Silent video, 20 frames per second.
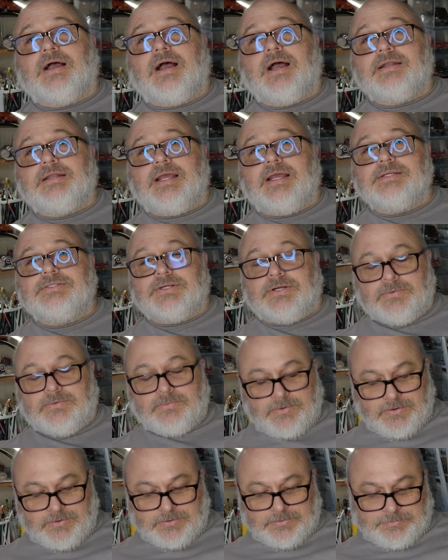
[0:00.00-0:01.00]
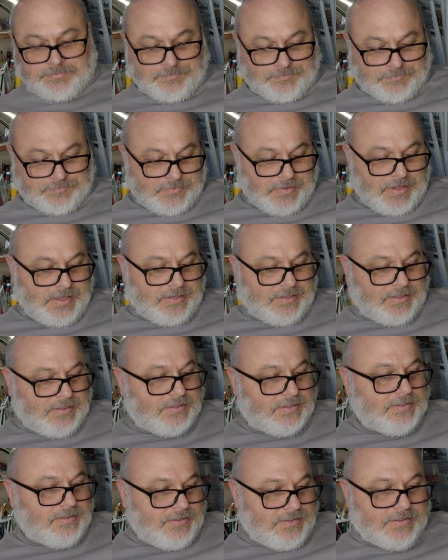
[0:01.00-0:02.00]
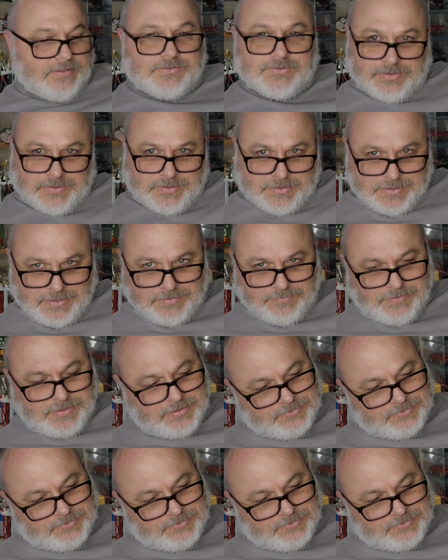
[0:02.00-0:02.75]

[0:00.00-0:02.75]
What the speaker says: I dang sure want them. And sure enough,